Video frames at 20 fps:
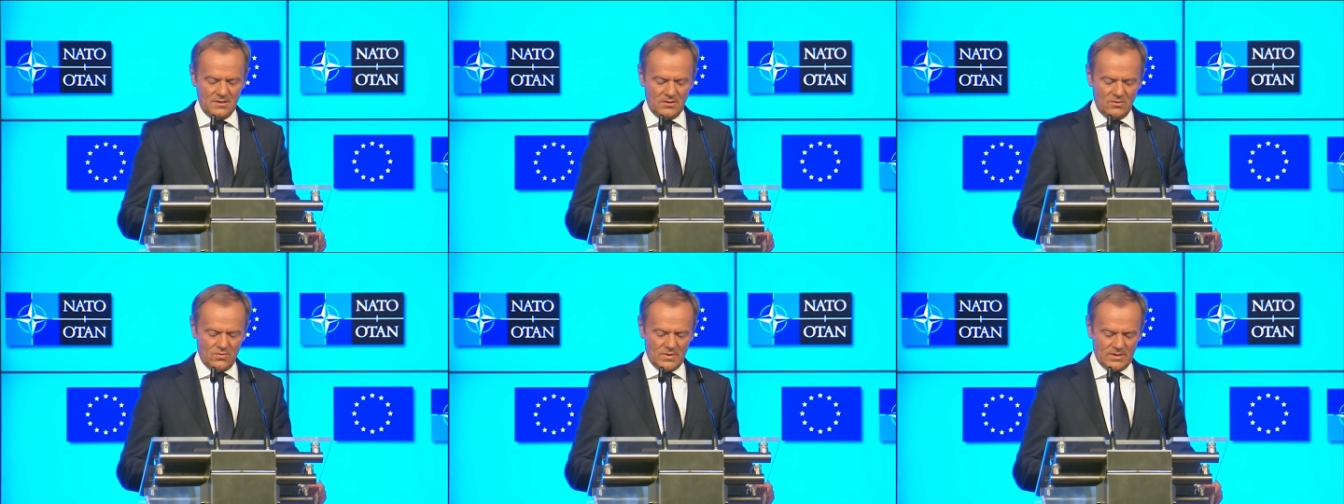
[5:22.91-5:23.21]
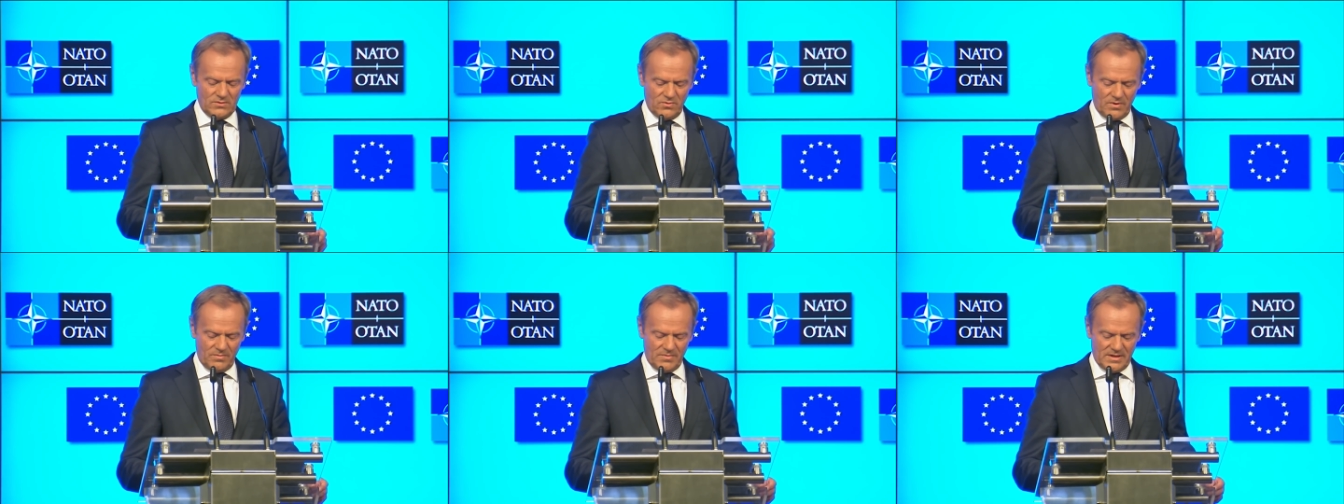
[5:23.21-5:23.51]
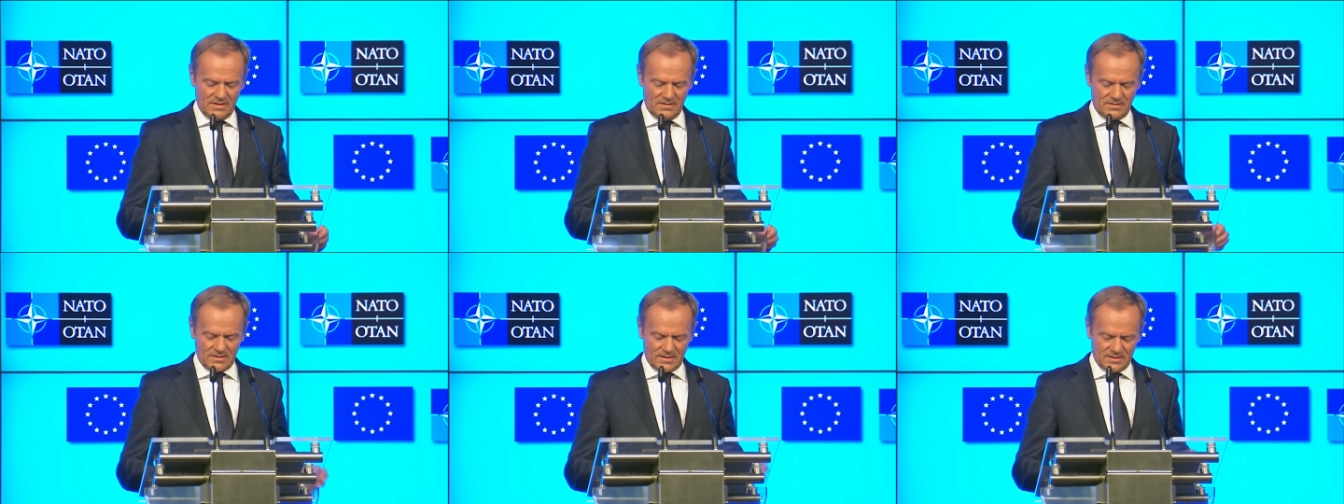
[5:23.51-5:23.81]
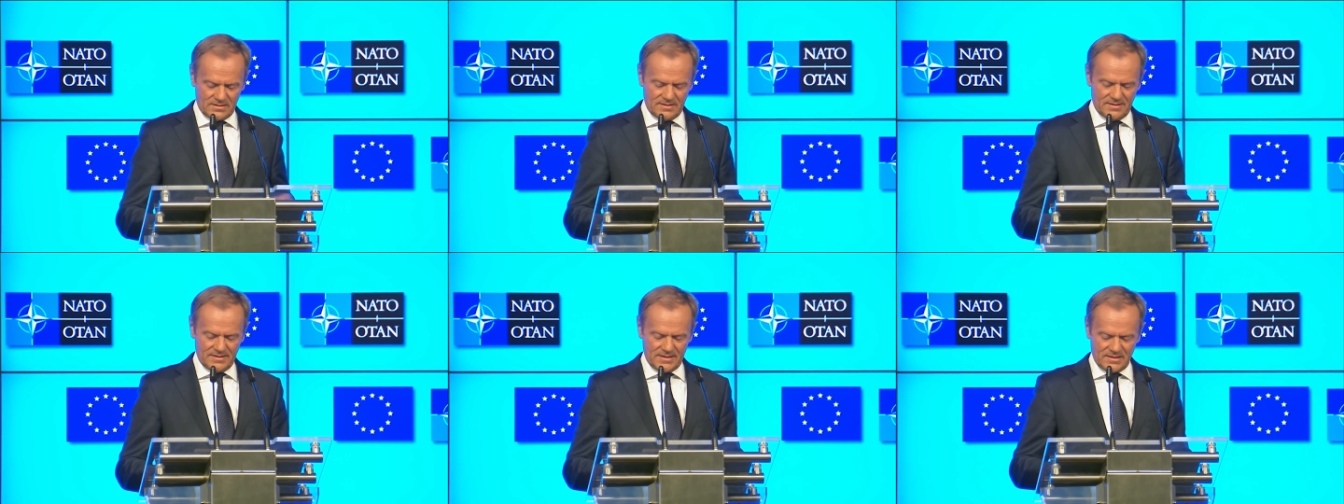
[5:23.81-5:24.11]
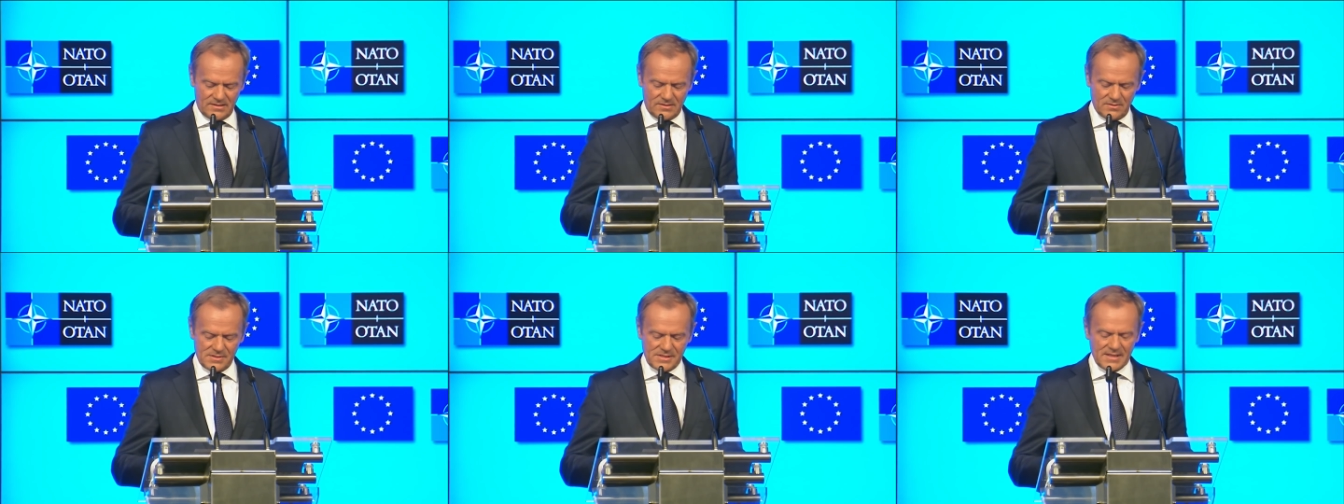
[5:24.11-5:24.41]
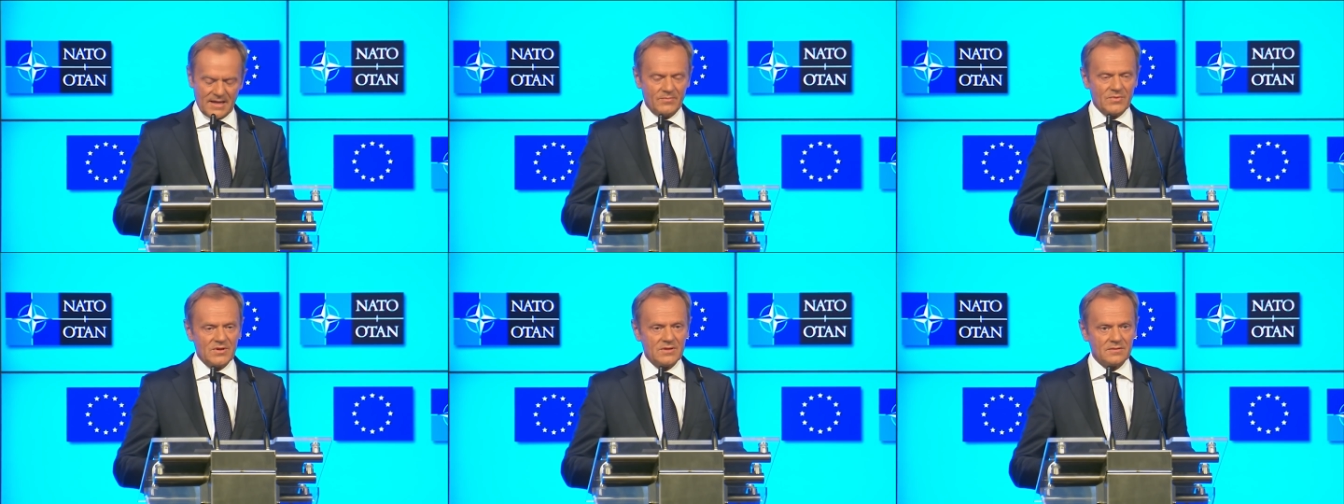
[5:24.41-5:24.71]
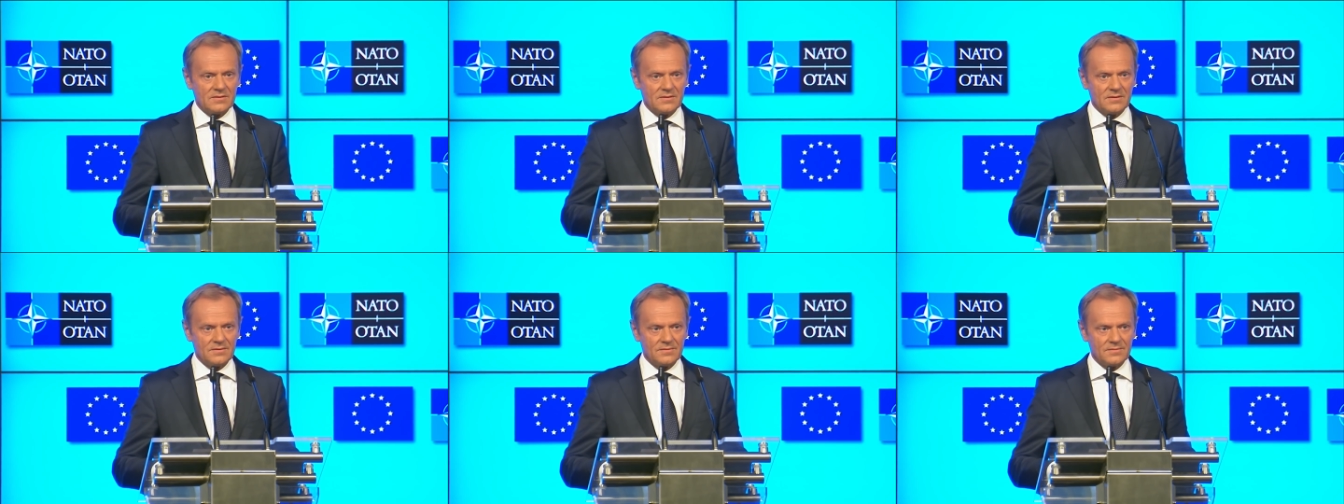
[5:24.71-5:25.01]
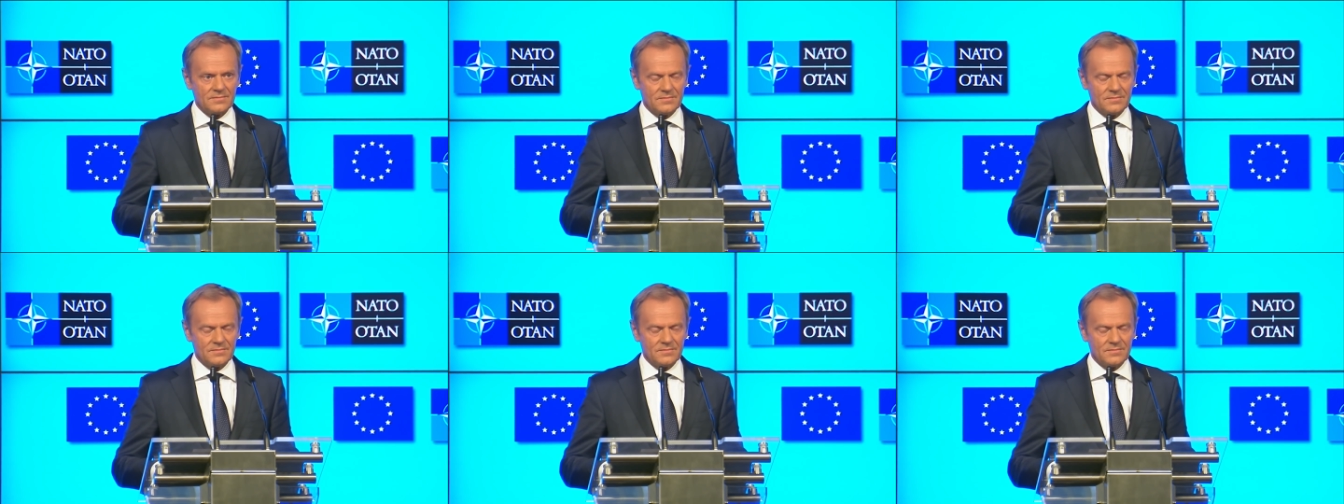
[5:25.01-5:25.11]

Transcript: when we meet at the NATO summit,